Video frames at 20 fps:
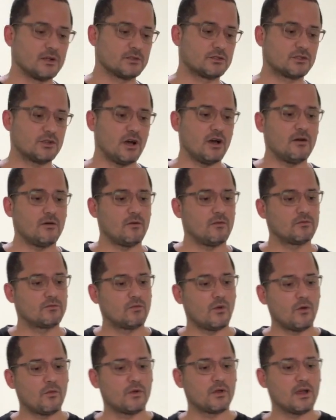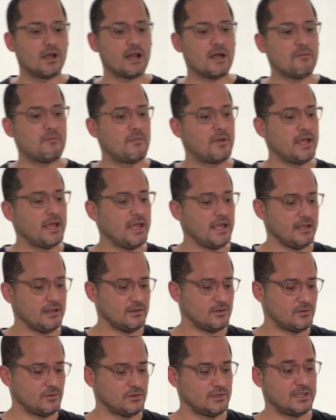So what we're gonna
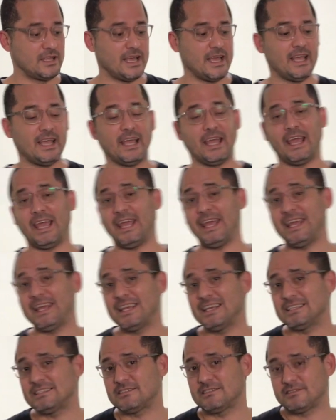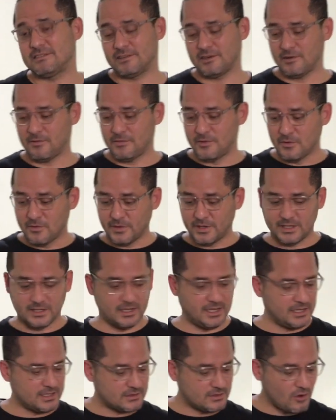be today is reviewing
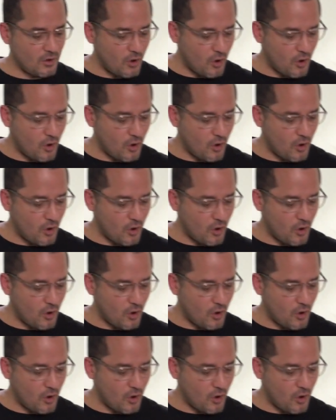this